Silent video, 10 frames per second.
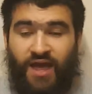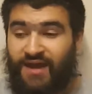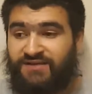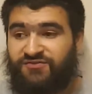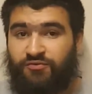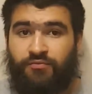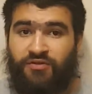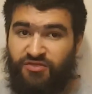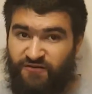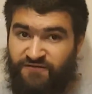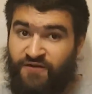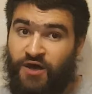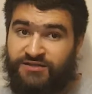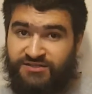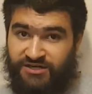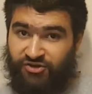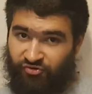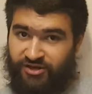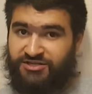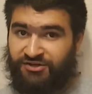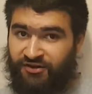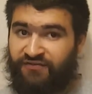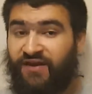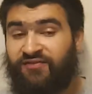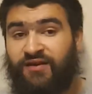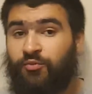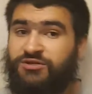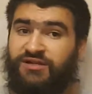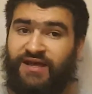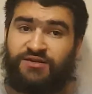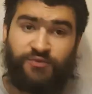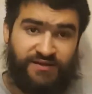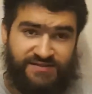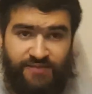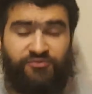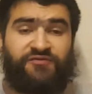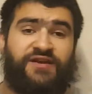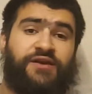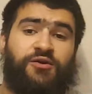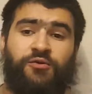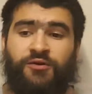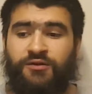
and is from the first generation of Nephilim, which I'll get into in a separate video.